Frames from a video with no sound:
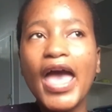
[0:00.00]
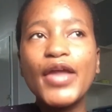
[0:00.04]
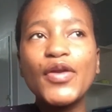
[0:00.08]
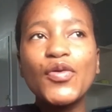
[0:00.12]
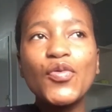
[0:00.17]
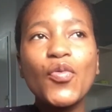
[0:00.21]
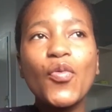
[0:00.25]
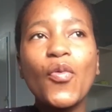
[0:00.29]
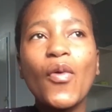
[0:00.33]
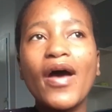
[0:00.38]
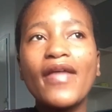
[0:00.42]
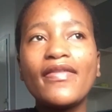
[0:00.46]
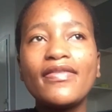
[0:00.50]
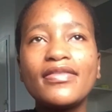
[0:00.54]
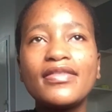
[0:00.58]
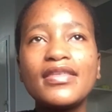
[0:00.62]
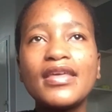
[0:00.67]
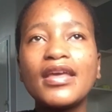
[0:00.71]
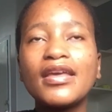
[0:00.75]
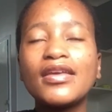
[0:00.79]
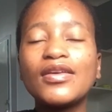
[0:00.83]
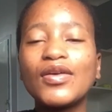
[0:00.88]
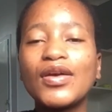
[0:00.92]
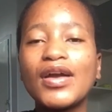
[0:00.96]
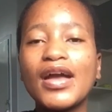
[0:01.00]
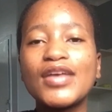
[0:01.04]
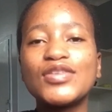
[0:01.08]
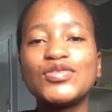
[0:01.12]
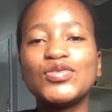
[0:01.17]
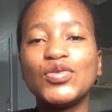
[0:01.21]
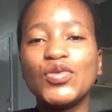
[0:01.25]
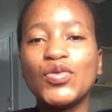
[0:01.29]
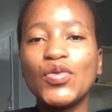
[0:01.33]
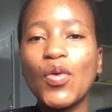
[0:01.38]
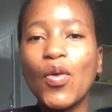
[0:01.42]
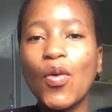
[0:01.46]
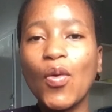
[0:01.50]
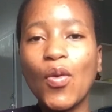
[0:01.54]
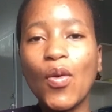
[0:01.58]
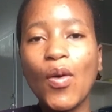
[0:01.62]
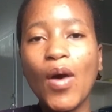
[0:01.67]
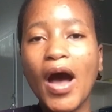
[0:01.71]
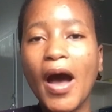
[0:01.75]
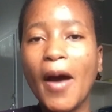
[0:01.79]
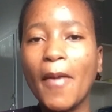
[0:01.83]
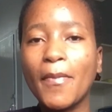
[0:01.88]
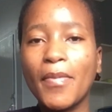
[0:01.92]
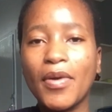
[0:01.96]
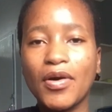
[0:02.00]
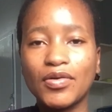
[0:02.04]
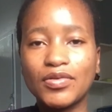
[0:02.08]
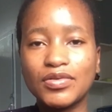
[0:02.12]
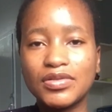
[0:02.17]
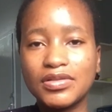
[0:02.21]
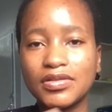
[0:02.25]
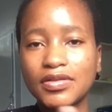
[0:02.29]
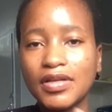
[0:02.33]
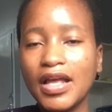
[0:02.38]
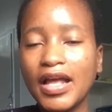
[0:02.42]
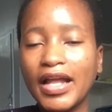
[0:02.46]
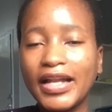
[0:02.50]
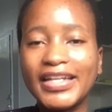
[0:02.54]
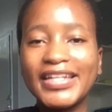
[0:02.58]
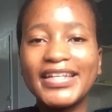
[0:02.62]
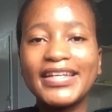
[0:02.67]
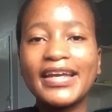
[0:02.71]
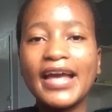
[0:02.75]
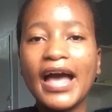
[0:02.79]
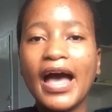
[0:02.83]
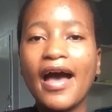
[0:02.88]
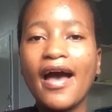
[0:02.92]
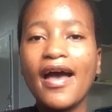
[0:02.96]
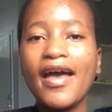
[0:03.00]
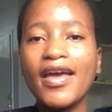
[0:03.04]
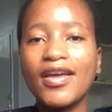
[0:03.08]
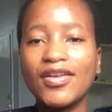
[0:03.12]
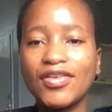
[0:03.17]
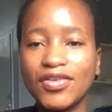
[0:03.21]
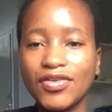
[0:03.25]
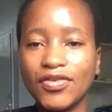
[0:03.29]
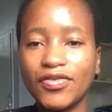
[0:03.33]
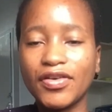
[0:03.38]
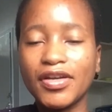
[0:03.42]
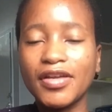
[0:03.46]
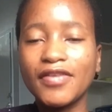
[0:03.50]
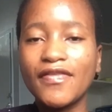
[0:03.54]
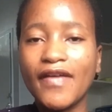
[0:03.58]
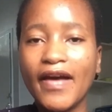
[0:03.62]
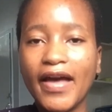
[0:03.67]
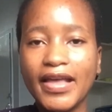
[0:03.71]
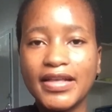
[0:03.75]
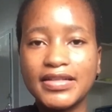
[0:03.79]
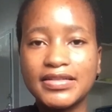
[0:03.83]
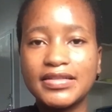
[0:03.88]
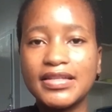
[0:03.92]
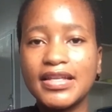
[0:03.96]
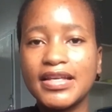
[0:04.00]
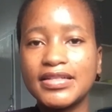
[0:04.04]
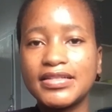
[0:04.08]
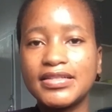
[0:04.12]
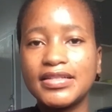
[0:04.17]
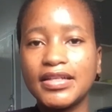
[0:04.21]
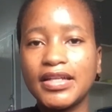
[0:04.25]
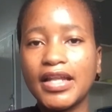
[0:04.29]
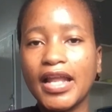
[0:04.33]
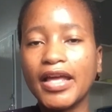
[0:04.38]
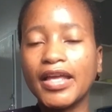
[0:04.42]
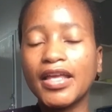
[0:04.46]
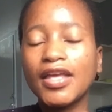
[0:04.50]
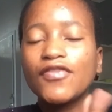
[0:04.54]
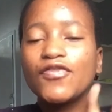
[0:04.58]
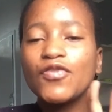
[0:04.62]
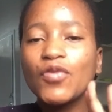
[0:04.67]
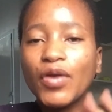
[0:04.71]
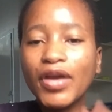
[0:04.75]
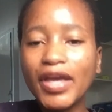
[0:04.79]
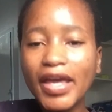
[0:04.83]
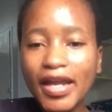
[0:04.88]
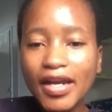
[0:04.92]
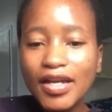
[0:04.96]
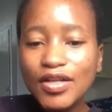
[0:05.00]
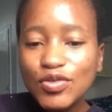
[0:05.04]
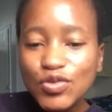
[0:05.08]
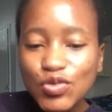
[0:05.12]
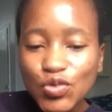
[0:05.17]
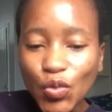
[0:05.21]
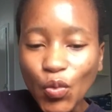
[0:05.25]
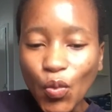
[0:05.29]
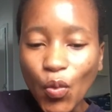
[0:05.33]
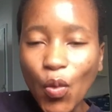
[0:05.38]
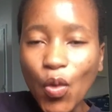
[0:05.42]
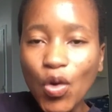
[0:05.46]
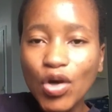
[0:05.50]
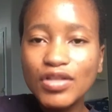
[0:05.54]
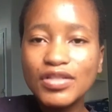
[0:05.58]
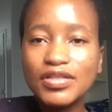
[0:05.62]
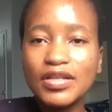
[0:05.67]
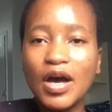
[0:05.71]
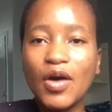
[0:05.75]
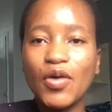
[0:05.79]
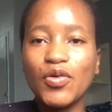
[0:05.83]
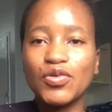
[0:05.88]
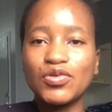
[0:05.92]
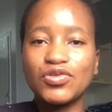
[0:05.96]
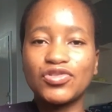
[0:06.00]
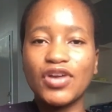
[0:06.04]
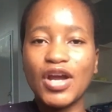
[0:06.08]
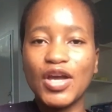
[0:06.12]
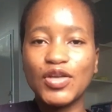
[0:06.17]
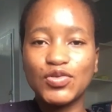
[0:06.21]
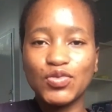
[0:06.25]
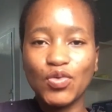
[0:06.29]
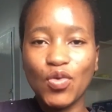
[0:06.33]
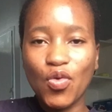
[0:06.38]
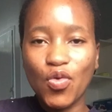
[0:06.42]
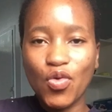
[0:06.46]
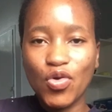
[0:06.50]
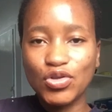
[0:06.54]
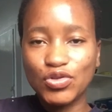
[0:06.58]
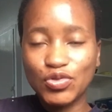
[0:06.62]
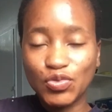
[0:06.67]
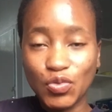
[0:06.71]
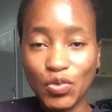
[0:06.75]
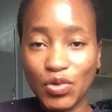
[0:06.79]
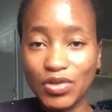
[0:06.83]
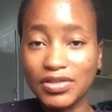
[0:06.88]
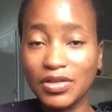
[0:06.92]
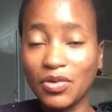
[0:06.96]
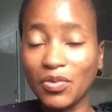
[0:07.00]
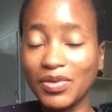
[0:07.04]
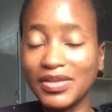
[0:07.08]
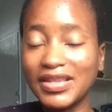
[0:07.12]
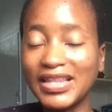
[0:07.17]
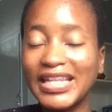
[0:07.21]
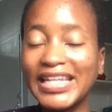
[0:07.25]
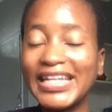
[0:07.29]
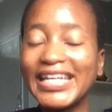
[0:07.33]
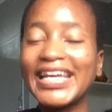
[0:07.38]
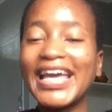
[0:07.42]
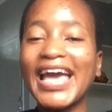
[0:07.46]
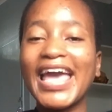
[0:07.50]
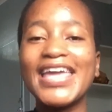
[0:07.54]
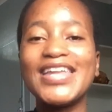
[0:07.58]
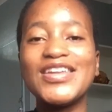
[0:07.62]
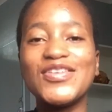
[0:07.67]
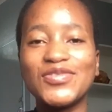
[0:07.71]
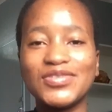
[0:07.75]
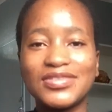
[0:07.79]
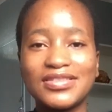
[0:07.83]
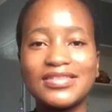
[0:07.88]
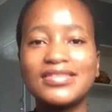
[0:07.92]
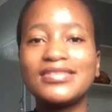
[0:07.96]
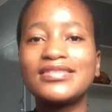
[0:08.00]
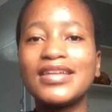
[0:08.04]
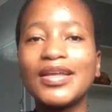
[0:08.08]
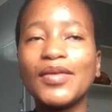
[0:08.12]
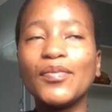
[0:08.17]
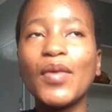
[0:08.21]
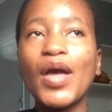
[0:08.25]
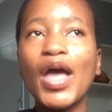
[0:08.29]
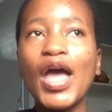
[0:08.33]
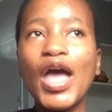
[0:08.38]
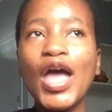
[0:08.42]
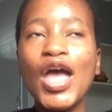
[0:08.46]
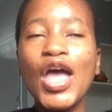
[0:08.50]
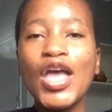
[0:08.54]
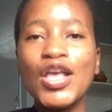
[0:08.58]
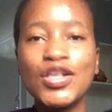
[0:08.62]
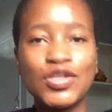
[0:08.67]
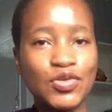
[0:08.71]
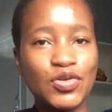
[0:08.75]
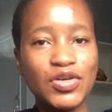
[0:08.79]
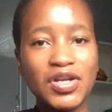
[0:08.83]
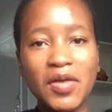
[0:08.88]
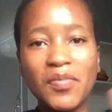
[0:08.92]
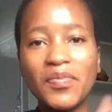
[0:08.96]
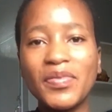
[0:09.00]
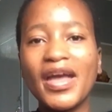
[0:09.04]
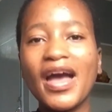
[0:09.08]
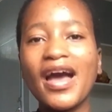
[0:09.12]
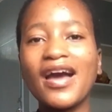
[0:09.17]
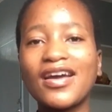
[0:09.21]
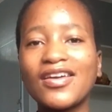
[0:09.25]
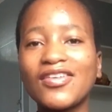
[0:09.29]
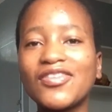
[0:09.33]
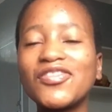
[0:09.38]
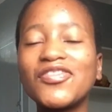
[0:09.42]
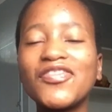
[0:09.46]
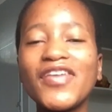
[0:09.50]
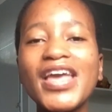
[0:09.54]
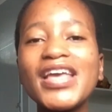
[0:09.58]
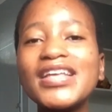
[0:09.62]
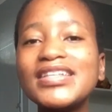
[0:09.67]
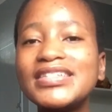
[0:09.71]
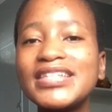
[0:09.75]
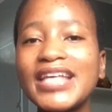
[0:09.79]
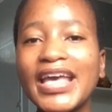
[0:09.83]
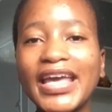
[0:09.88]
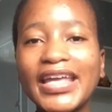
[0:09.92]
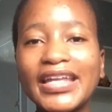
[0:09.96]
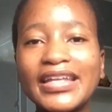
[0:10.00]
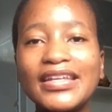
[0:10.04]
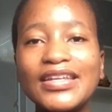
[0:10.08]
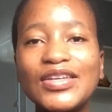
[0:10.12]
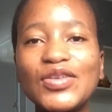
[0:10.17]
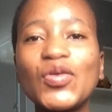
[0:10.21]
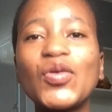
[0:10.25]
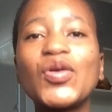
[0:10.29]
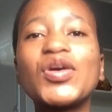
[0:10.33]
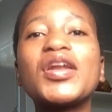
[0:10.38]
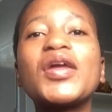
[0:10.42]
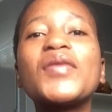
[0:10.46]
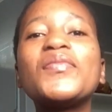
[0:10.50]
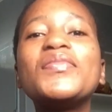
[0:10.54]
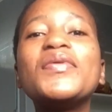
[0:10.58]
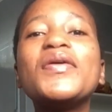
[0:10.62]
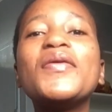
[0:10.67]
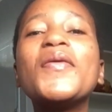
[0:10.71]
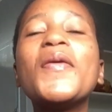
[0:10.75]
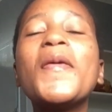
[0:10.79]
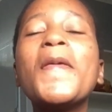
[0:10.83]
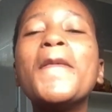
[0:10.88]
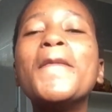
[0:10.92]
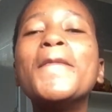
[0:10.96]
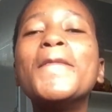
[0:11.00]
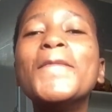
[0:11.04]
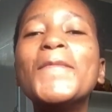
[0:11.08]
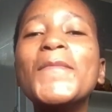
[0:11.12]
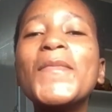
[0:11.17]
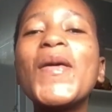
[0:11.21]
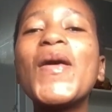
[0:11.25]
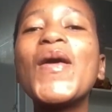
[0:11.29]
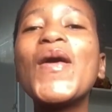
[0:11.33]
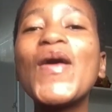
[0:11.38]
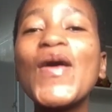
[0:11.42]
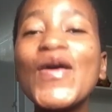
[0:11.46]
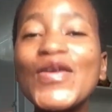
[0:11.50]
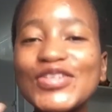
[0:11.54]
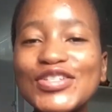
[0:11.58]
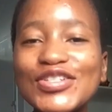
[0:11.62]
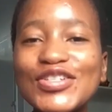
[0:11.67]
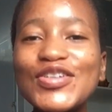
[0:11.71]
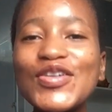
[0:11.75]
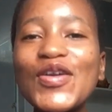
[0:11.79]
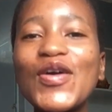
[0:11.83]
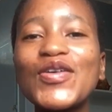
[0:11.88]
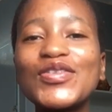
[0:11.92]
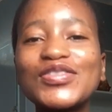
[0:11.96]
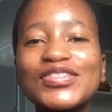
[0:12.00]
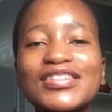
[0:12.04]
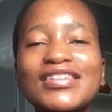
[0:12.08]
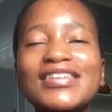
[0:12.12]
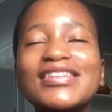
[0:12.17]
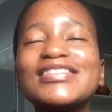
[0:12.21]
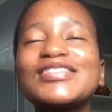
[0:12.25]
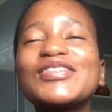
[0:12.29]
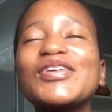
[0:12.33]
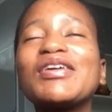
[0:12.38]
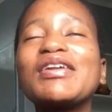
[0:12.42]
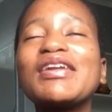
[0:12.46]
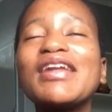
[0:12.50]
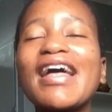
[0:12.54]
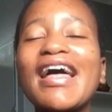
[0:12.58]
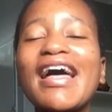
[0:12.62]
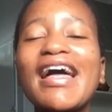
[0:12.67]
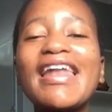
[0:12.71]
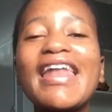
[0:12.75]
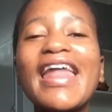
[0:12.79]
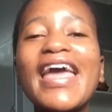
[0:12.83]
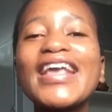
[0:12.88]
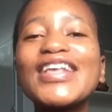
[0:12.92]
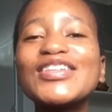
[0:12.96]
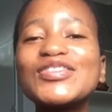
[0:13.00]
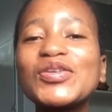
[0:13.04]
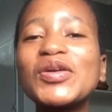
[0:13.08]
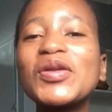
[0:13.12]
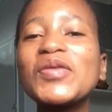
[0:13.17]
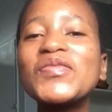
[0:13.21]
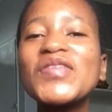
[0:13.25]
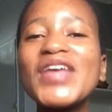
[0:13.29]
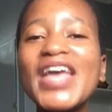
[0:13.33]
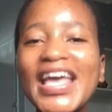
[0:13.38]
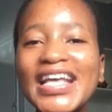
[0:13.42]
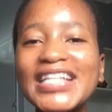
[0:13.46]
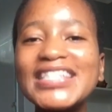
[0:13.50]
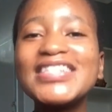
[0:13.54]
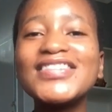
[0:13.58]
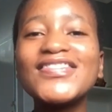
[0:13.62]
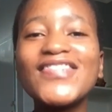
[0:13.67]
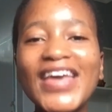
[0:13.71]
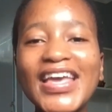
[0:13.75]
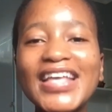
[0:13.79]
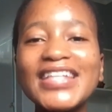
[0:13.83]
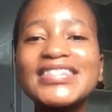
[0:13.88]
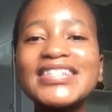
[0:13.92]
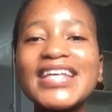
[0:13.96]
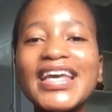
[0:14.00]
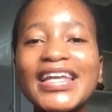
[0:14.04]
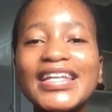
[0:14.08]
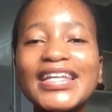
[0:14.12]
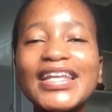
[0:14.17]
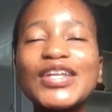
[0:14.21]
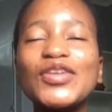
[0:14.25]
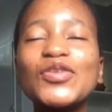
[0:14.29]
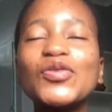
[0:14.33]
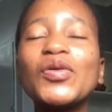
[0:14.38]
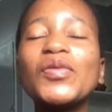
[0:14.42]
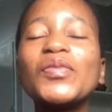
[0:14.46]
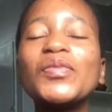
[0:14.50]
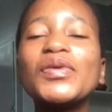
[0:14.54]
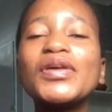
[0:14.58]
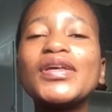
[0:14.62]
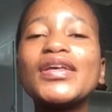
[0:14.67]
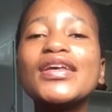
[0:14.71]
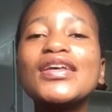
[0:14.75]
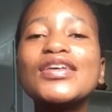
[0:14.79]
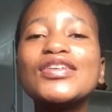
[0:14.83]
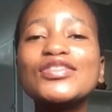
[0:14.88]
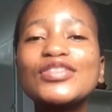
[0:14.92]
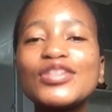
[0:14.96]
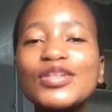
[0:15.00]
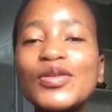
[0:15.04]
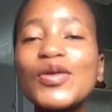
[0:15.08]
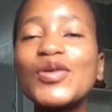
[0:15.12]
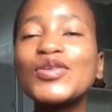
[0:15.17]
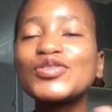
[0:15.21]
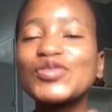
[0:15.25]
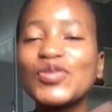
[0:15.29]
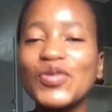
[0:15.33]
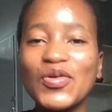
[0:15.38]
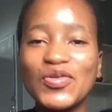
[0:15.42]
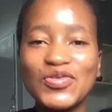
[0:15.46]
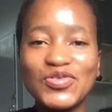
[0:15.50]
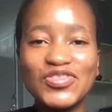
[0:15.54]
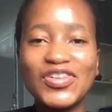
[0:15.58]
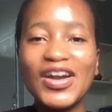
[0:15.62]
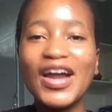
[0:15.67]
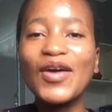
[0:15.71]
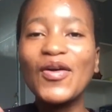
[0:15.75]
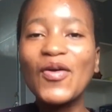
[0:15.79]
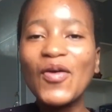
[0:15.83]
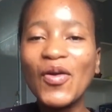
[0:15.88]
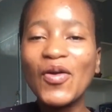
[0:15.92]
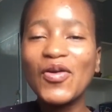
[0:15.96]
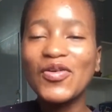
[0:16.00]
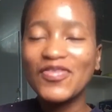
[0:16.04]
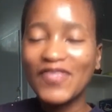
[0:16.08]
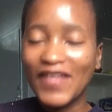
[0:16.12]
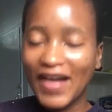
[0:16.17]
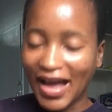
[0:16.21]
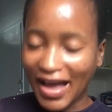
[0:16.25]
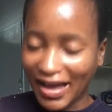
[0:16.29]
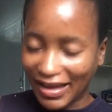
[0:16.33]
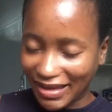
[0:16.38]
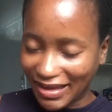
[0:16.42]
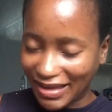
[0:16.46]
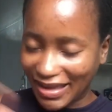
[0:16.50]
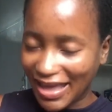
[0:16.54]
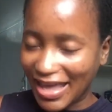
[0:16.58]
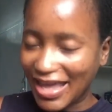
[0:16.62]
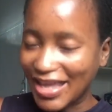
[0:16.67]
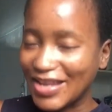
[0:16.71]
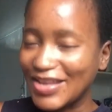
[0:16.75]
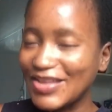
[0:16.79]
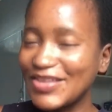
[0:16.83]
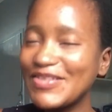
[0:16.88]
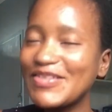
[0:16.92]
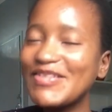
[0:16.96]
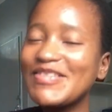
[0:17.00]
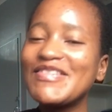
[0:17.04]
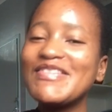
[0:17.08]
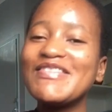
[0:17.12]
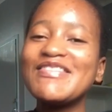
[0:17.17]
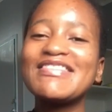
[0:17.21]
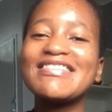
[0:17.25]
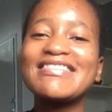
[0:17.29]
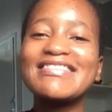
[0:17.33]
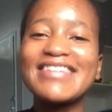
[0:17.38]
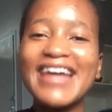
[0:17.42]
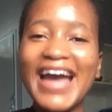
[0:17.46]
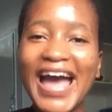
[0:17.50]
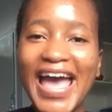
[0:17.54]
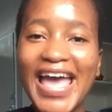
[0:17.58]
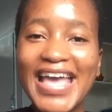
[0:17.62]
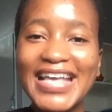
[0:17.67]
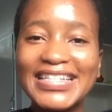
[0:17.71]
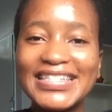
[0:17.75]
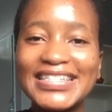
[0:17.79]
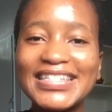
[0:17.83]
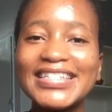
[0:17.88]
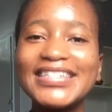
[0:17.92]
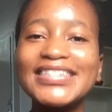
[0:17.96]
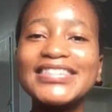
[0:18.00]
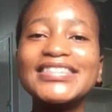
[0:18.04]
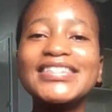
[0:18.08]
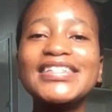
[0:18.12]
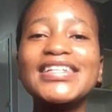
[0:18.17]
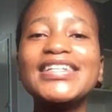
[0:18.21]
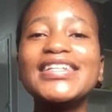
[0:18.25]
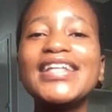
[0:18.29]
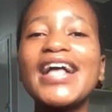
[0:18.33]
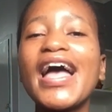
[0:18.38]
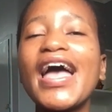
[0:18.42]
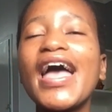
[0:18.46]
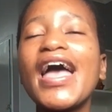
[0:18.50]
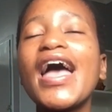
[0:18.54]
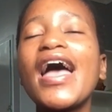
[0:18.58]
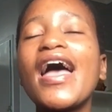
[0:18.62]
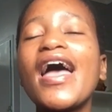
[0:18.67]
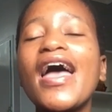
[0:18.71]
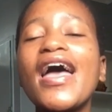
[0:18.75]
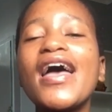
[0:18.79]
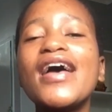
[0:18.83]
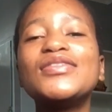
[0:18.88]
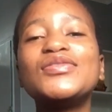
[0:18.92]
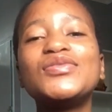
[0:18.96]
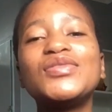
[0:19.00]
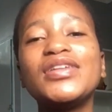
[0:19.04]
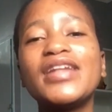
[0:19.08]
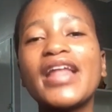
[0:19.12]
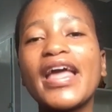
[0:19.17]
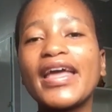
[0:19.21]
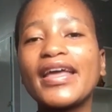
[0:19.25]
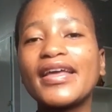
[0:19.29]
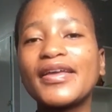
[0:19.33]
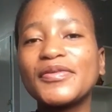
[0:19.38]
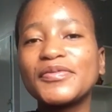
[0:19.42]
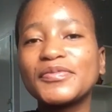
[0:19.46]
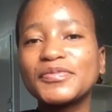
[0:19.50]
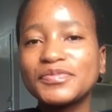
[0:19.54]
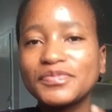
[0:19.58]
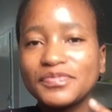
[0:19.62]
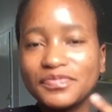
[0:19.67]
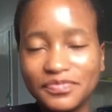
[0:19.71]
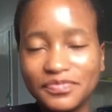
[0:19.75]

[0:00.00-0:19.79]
And one thing you guys know about liquor and the river is that like if you get into water or you try to cross water with liquor in your system, it's gonna be aggravated, you're gonna be more sloshed, it's gonna be activated, and you'll be sloshed or drunk all over again. Yo guys, as we like